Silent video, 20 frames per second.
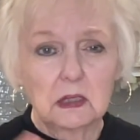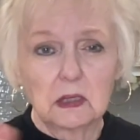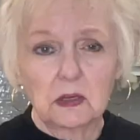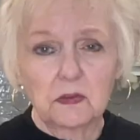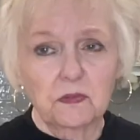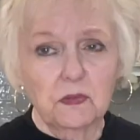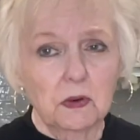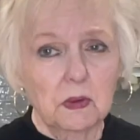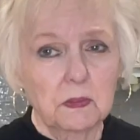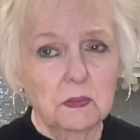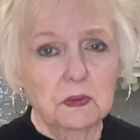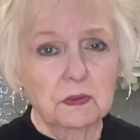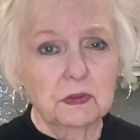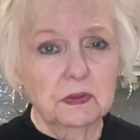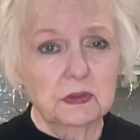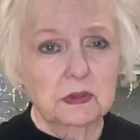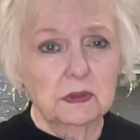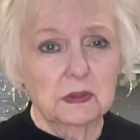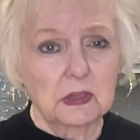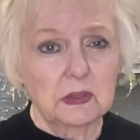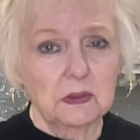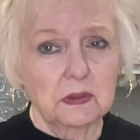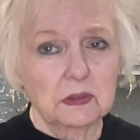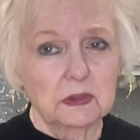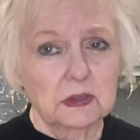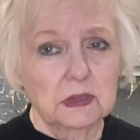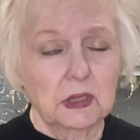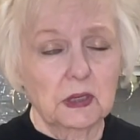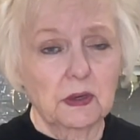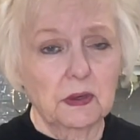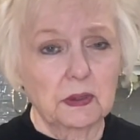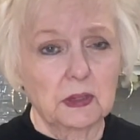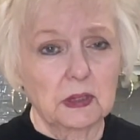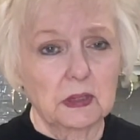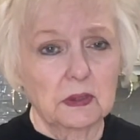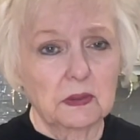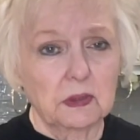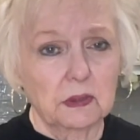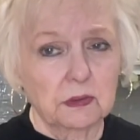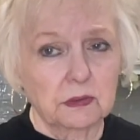farmers in this area
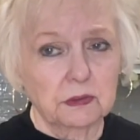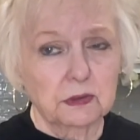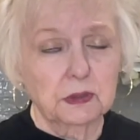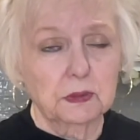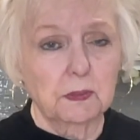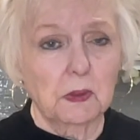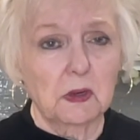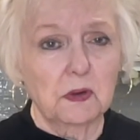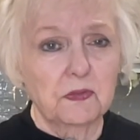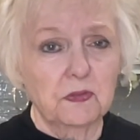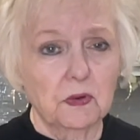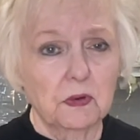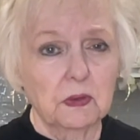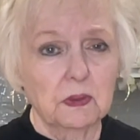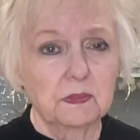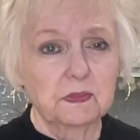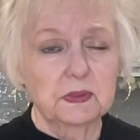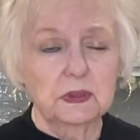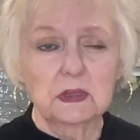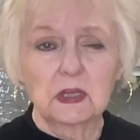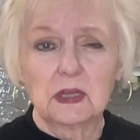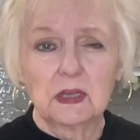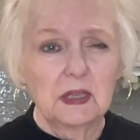that are small farms,